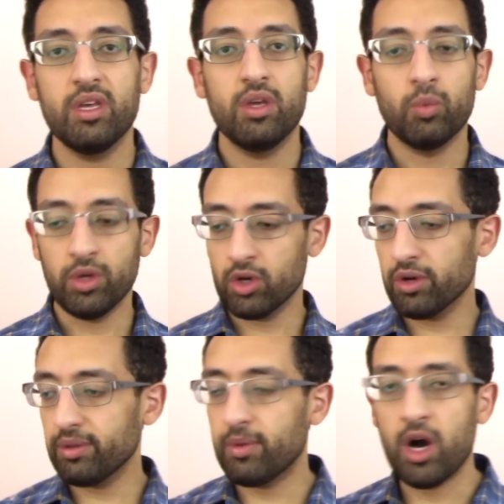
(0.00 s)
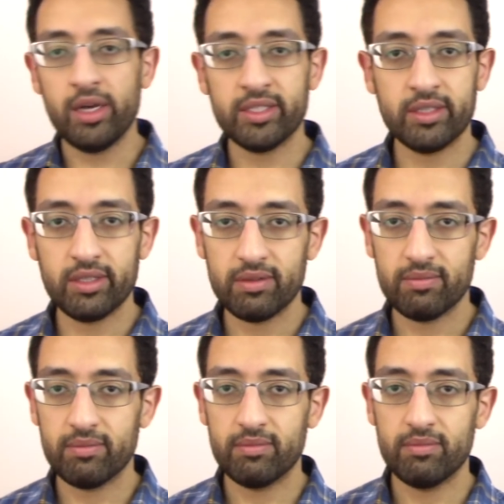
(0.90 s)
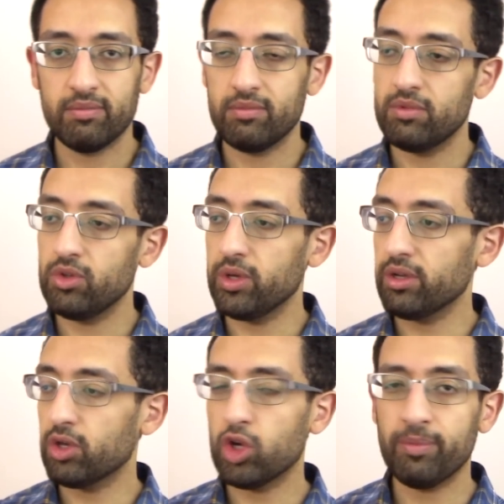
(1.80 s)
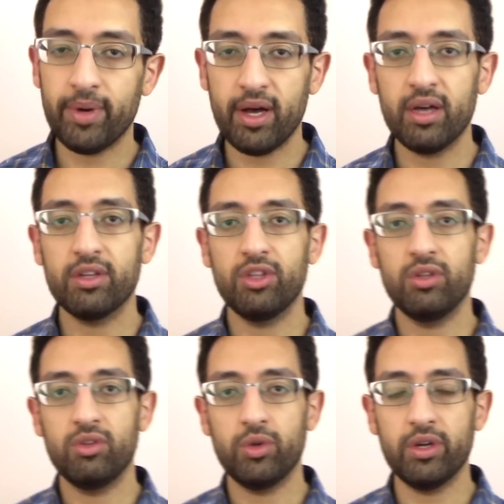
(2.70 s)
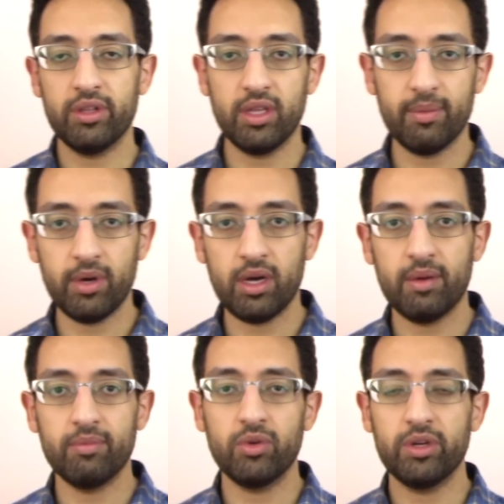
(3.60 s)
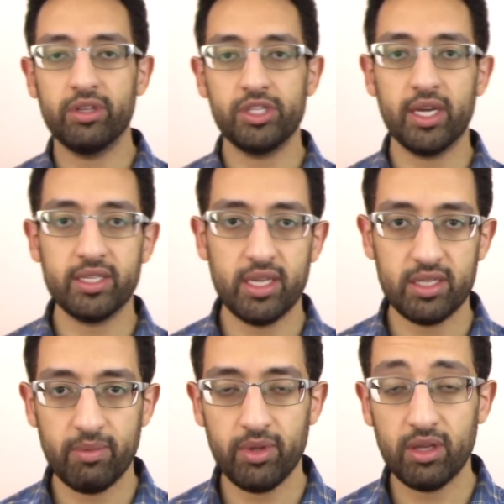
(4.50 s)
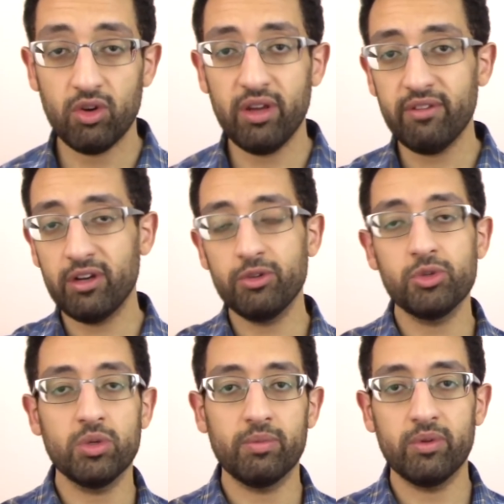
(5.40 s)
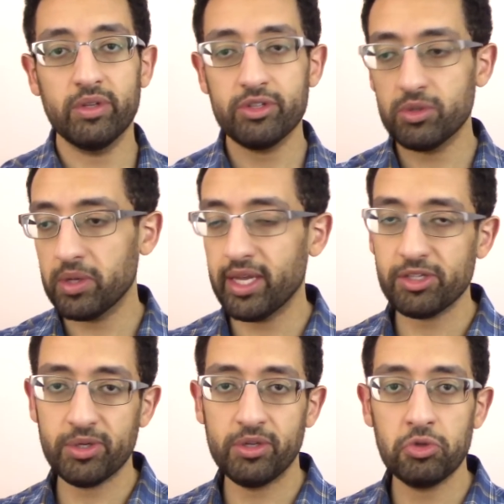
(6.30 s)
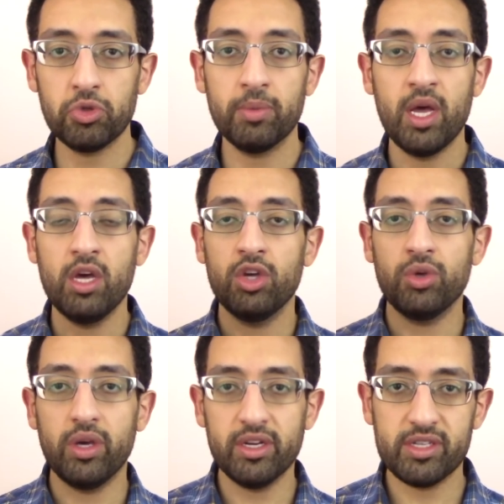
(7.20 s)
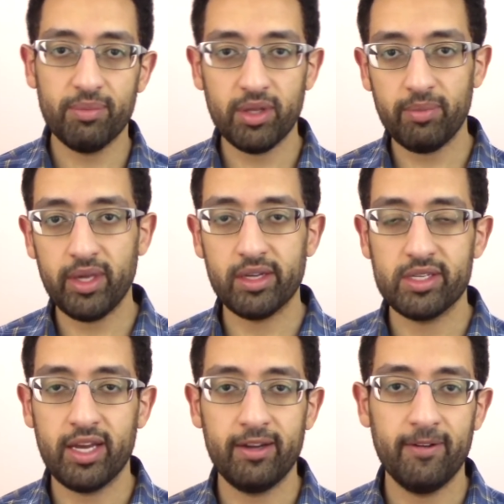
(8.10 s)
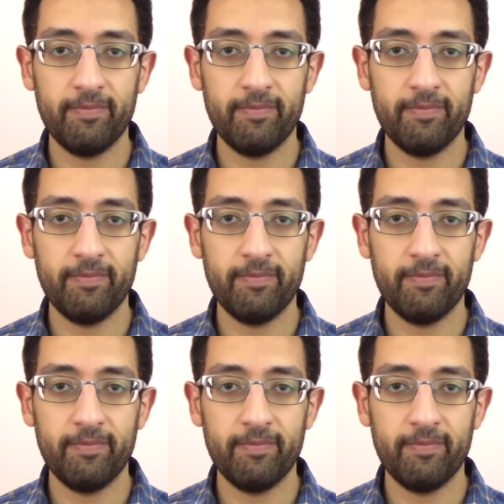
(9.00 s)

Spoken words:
When you go to the mosque, you hear the khutbah, you hear the imam, you hear the sheikh say something, or even on YouTube, you listen to a lecture on YouTube, you hear something being said.